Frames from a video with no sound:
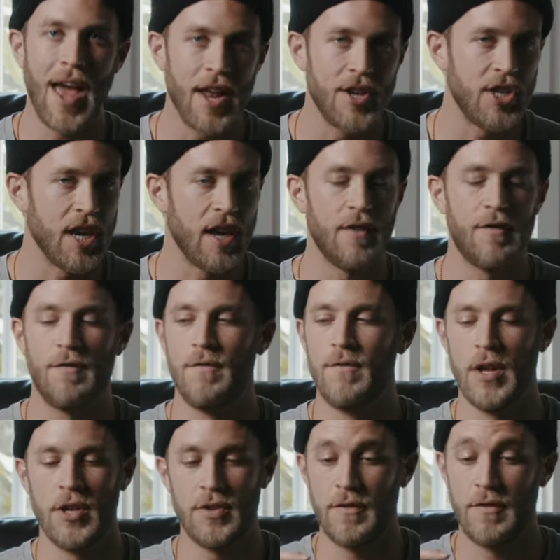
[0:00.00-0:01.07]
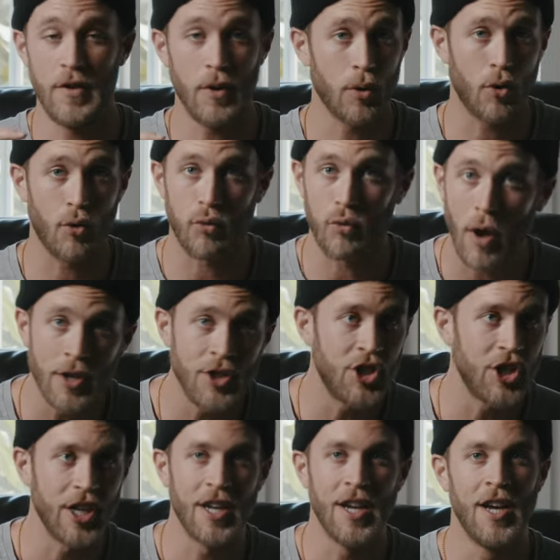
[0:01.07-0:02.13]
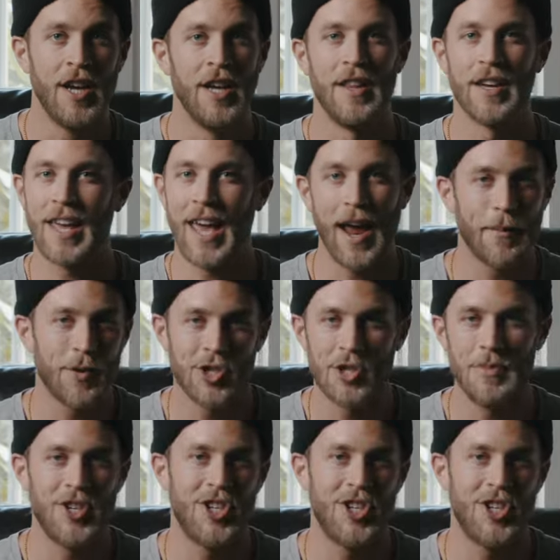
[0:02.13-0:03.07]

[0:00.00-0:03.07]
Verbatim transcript: edgy. It, it should feel grungy. The camera should be